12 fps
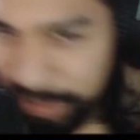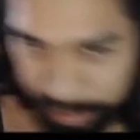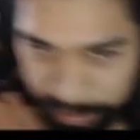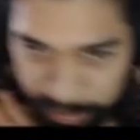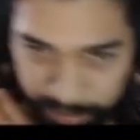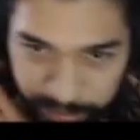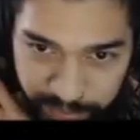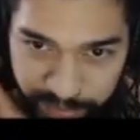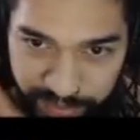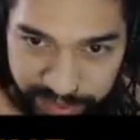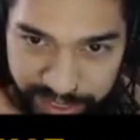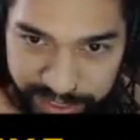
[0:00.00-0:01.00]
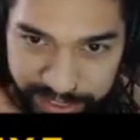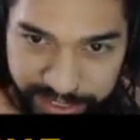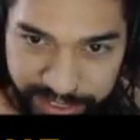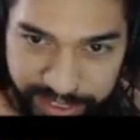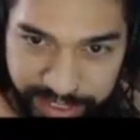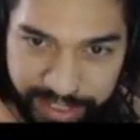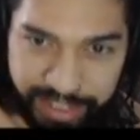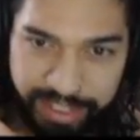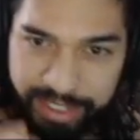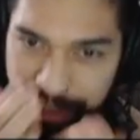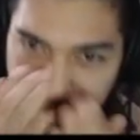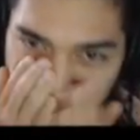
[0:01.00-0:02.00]

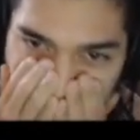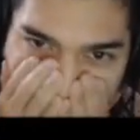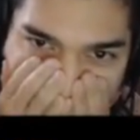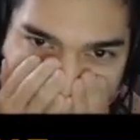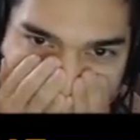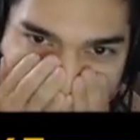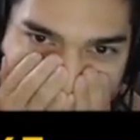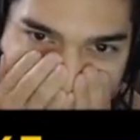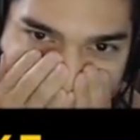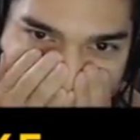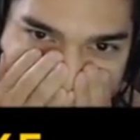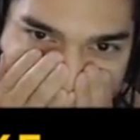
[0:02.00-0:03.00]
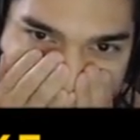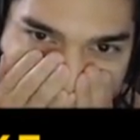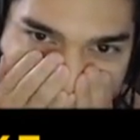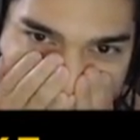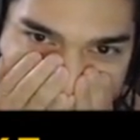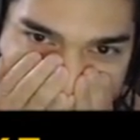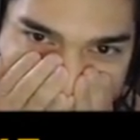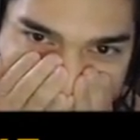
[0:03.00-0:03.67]
No one is speaking in this clip.